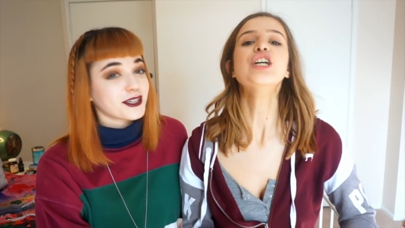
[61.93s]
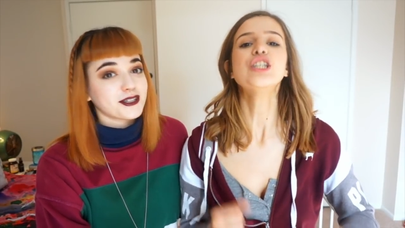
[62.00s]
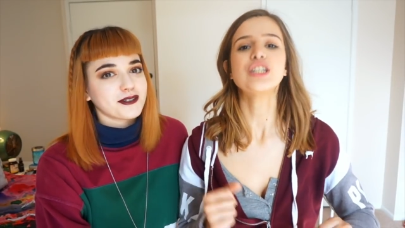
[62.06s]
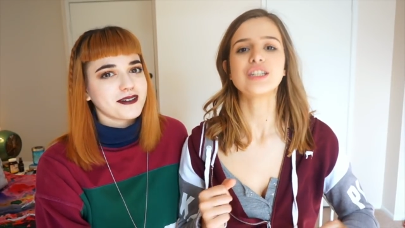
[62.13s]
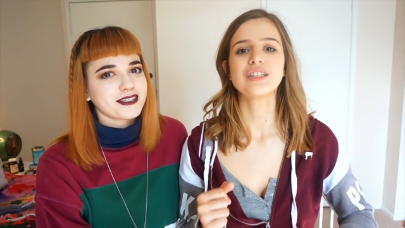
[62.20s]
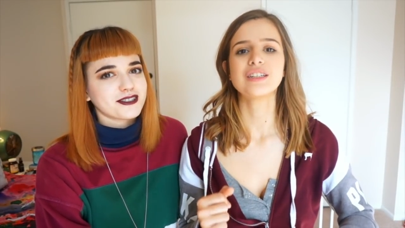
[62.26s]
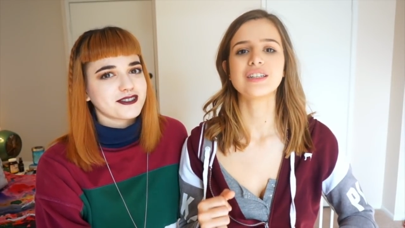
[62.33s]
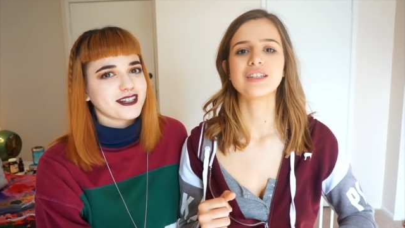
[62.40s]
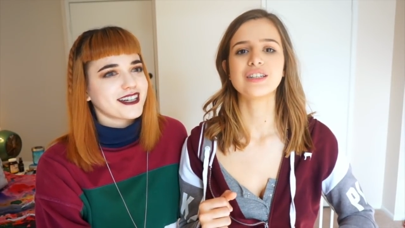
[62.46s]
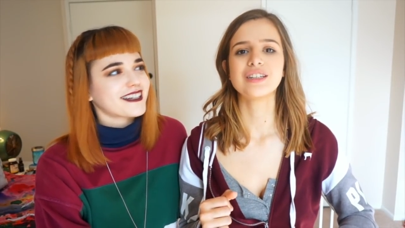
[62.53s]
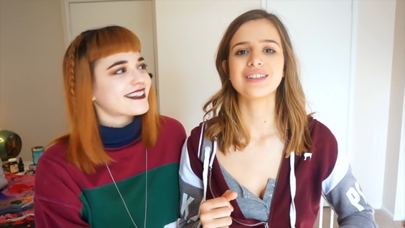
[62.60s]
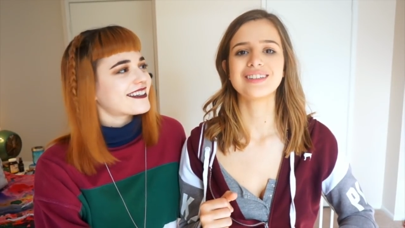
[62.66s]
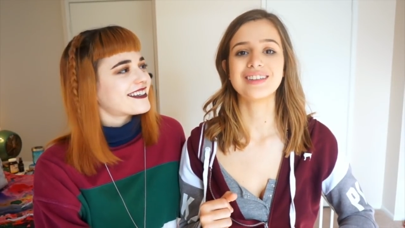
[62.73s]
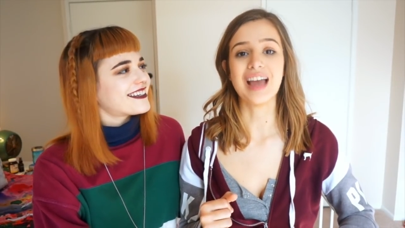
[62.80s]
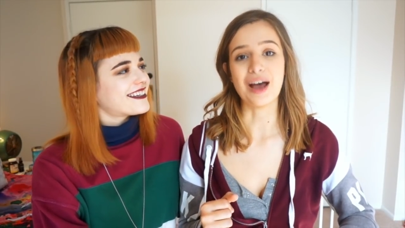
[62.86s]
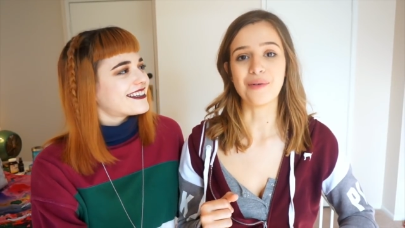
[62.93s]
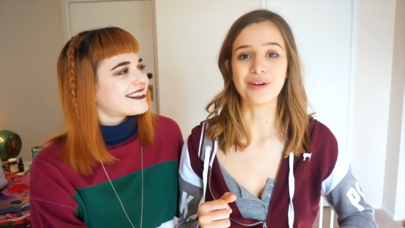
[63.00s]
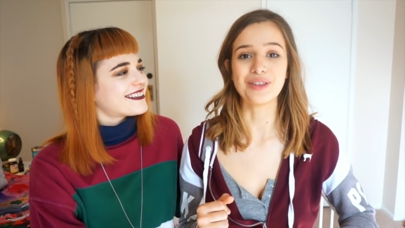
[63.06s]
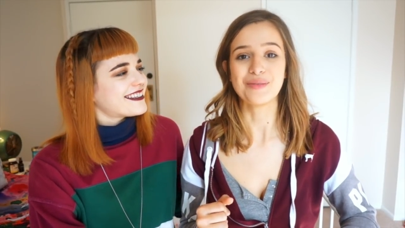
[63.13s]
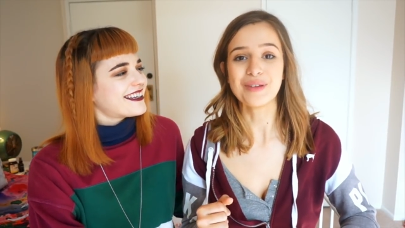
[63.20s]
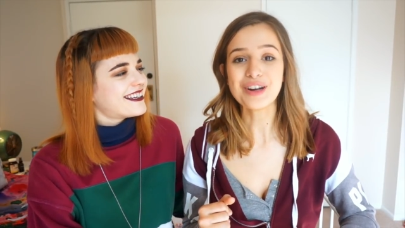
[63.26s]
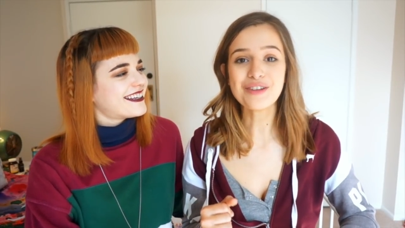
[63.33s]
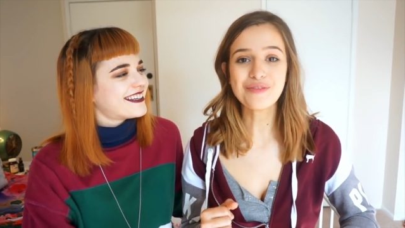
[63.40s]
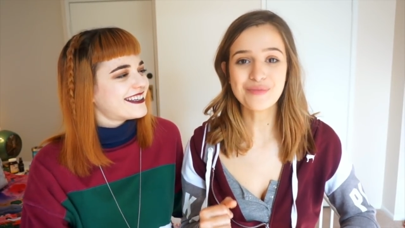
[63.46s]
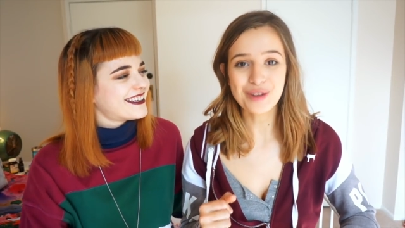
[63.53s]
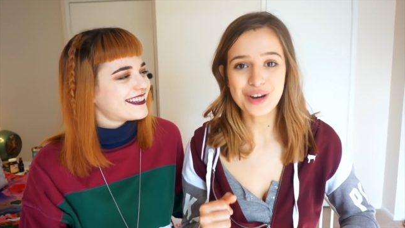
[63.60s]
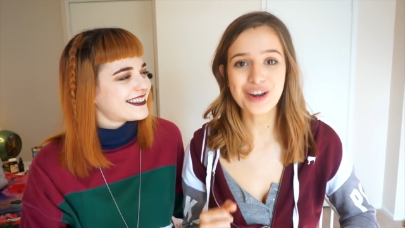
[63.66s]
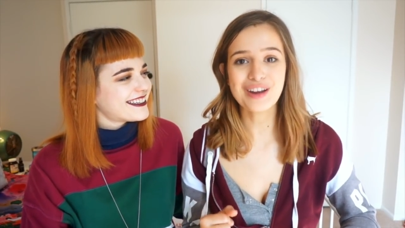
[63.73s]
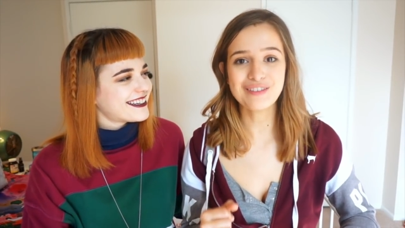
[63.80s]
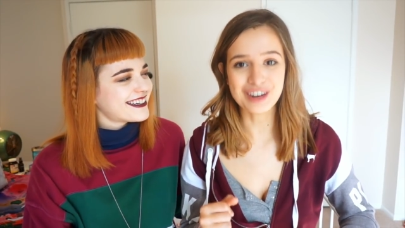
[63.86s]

Speaker 1: Mercury retrograde. Yeah, we're in the middle of Mercury